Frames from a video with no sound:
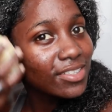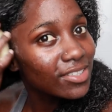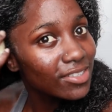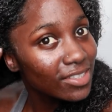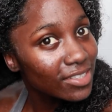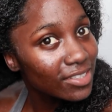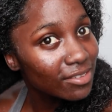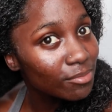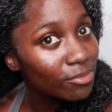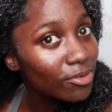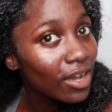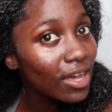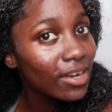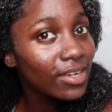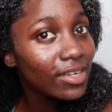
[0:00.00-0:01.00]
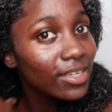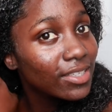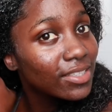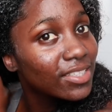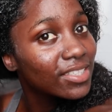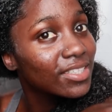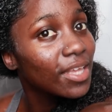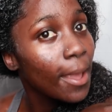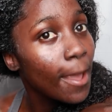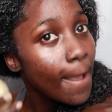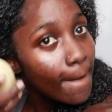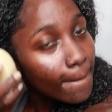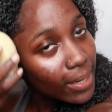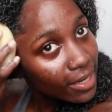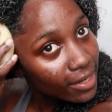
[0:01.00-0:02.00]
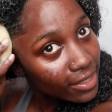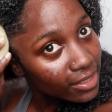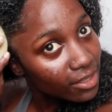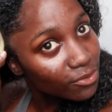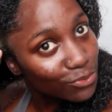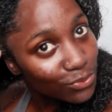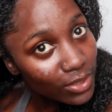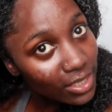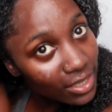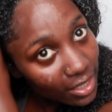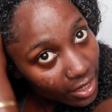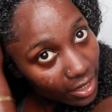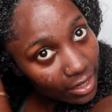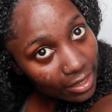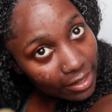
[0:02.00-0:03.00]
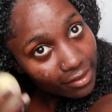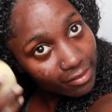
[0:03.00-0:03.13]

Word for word: certain products because I feel like